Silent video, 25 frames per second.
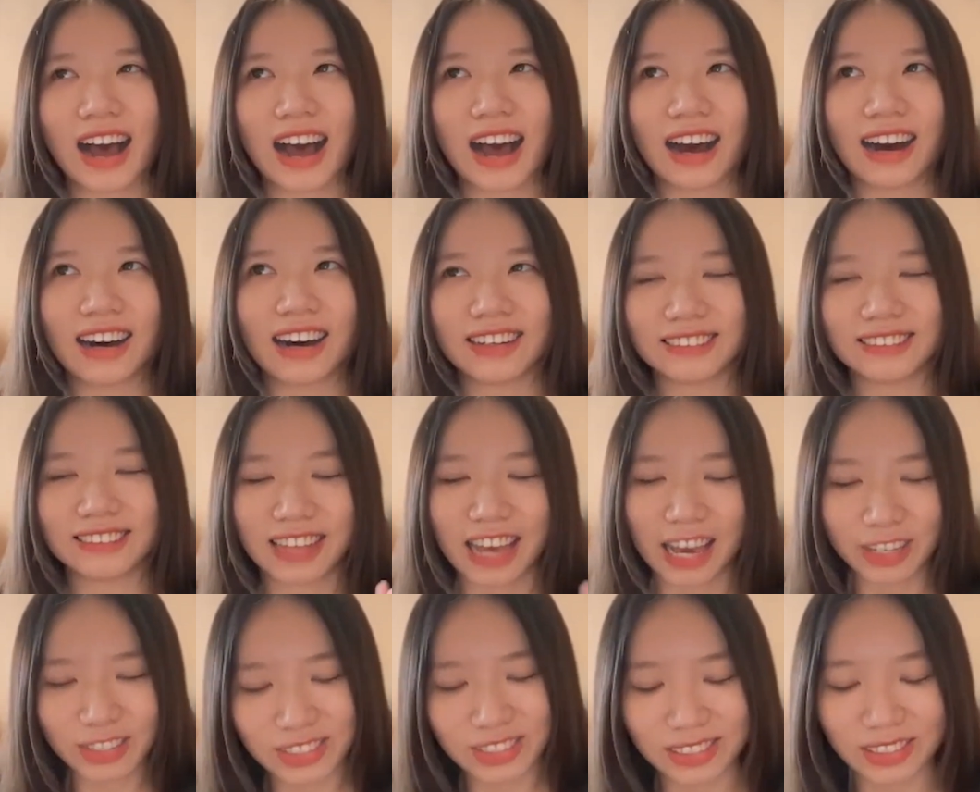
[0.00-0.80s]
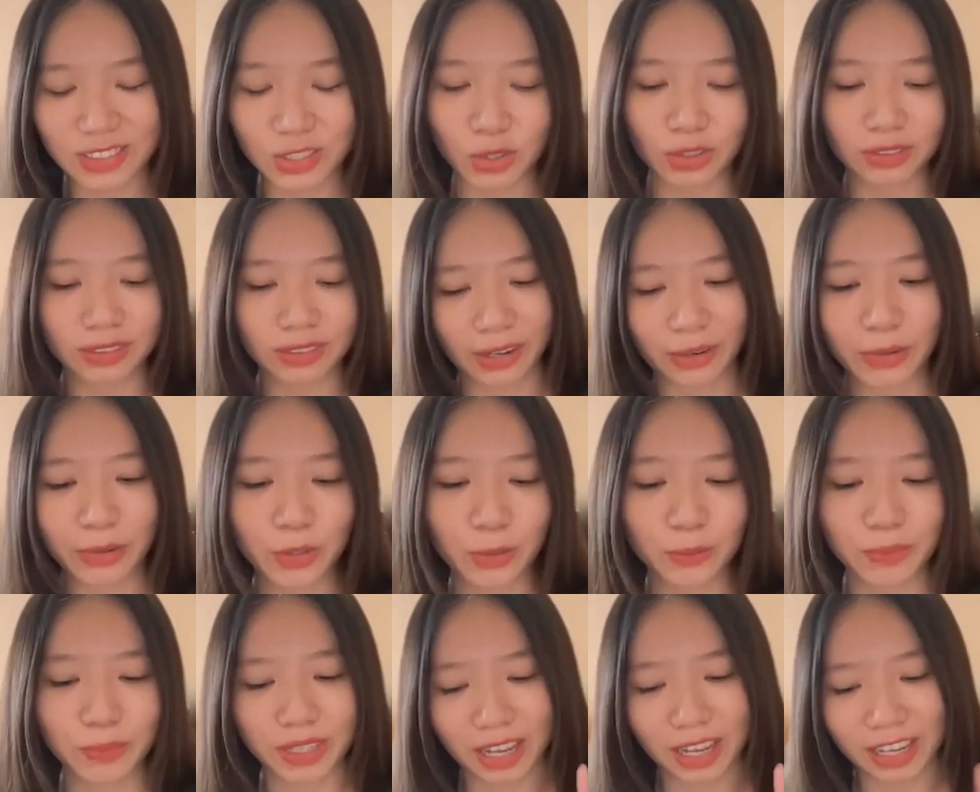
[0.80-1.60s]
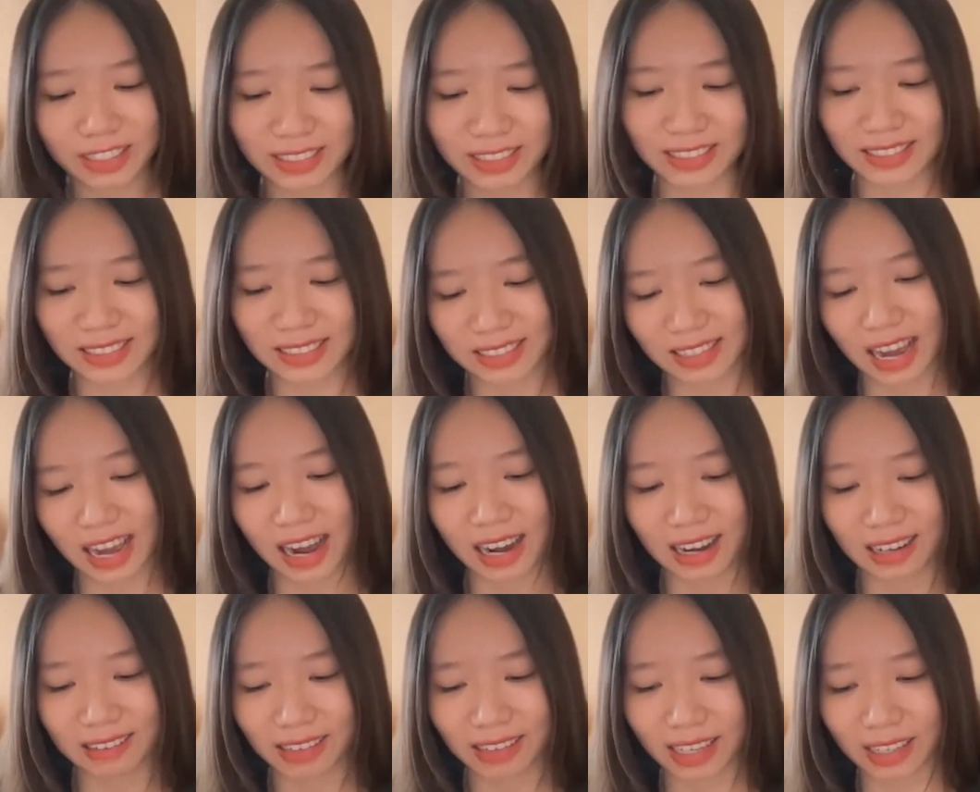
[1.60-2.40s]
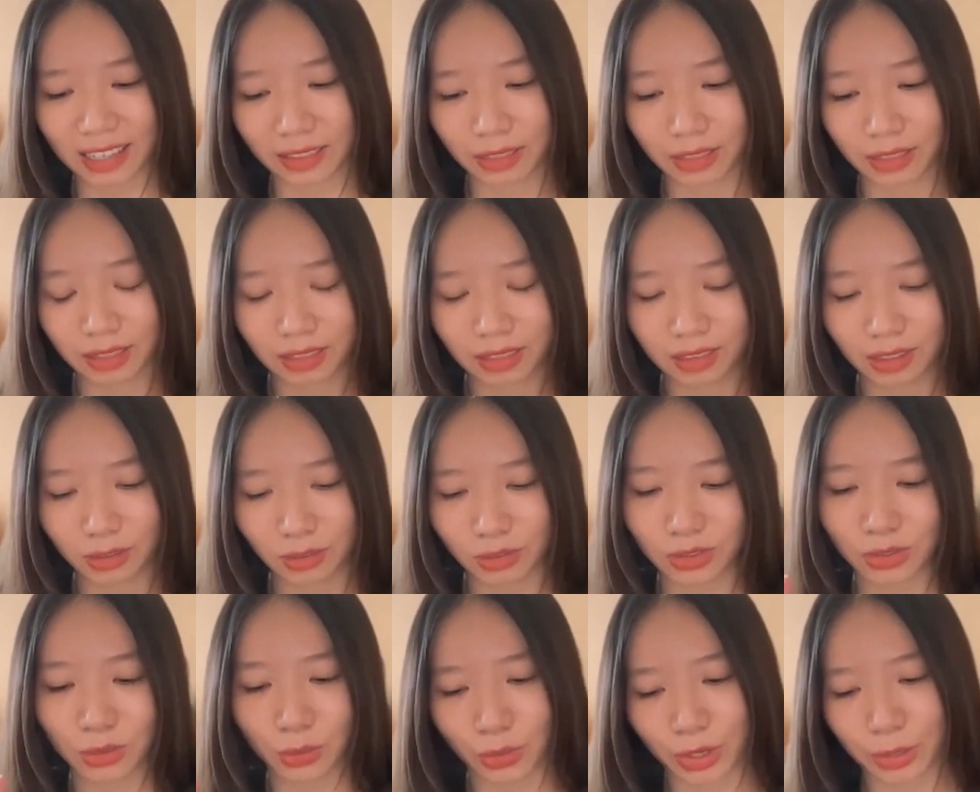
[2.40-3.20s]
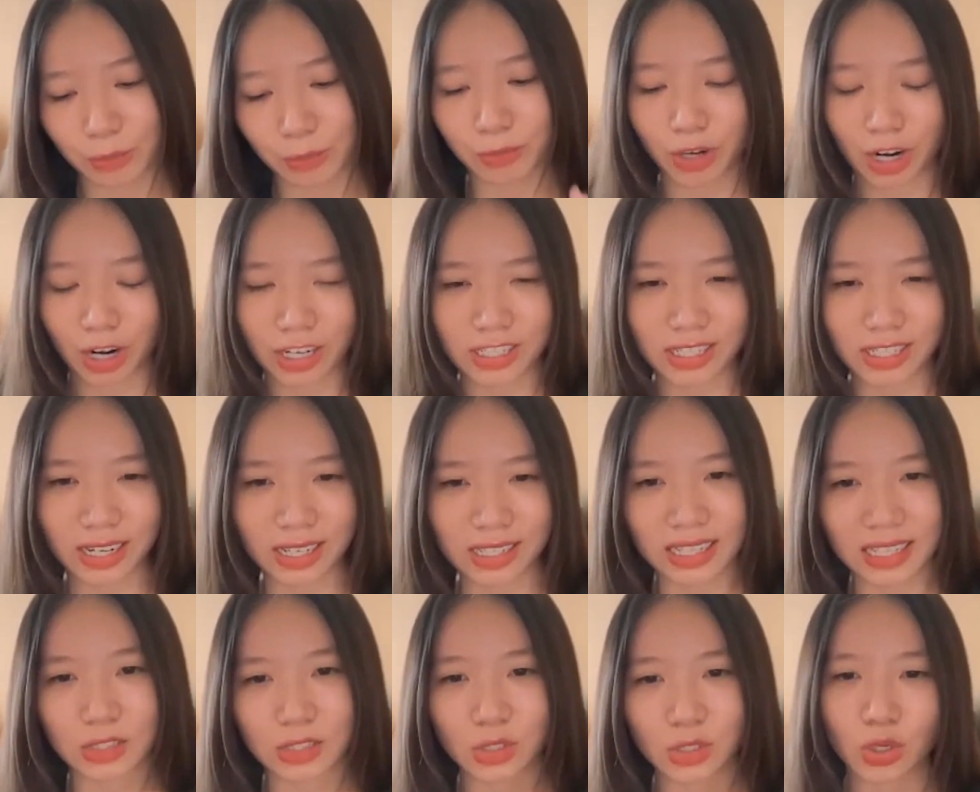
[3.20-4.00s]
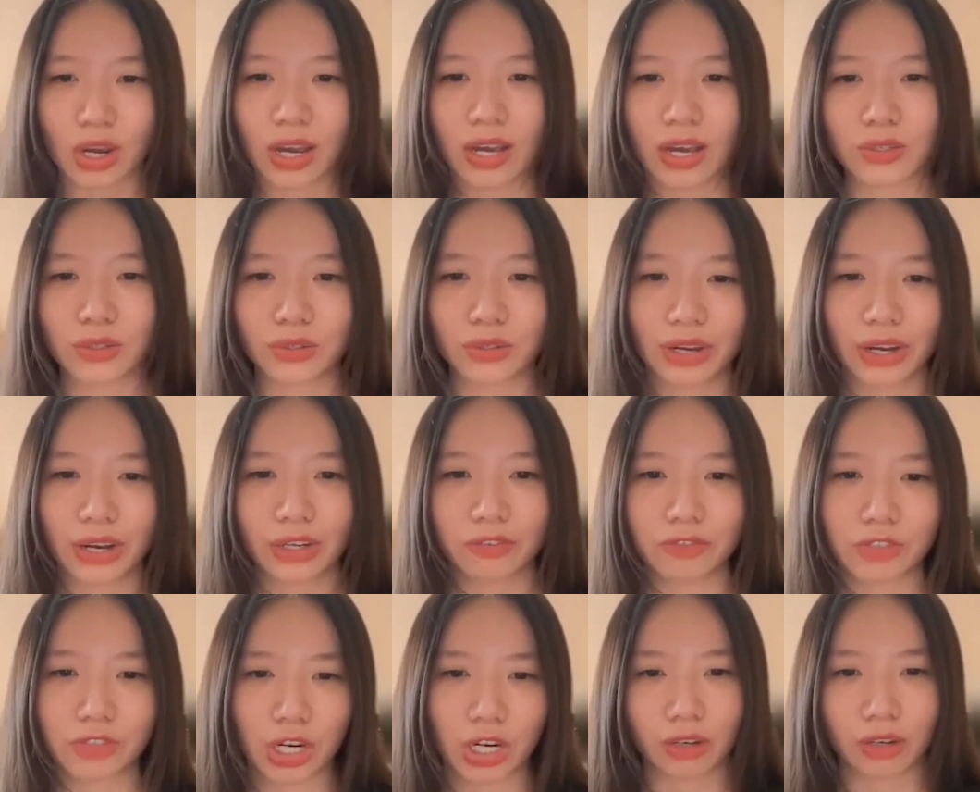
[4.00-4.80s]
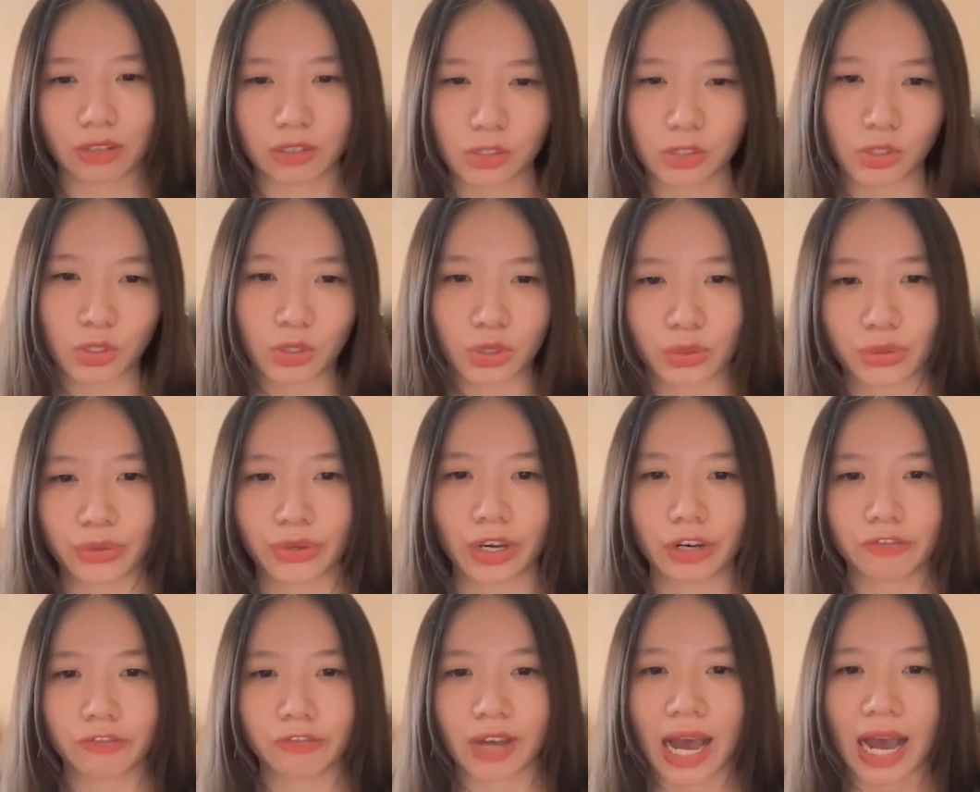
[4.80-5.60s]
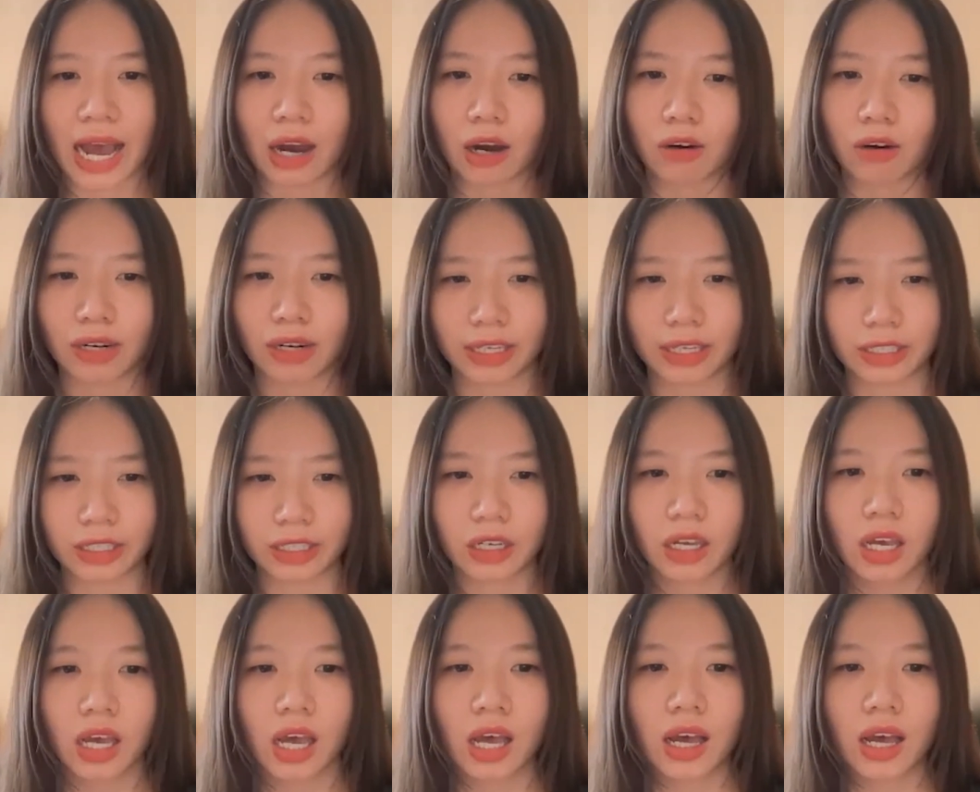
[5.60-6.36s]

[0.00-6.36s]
um, agents or non-human agents uh, in those three projects and try to kind of tell a story of how like